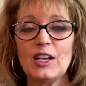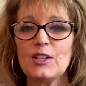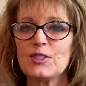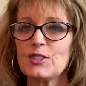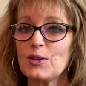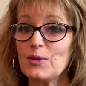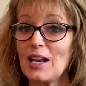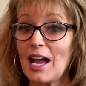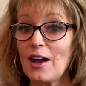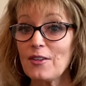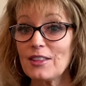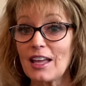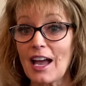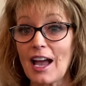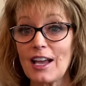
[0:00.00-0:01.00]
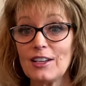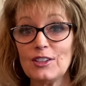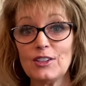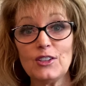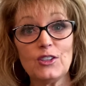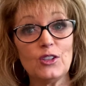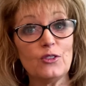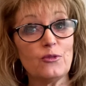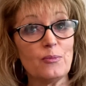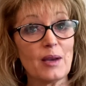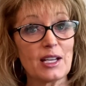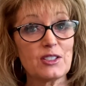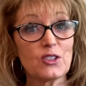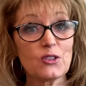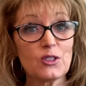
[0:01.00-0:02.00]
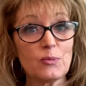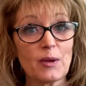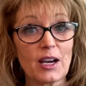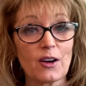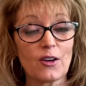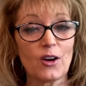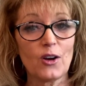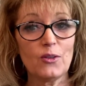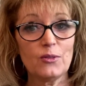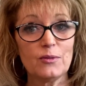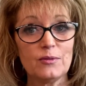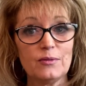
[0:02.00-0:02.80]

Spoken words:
So now that you've met your Sparrow,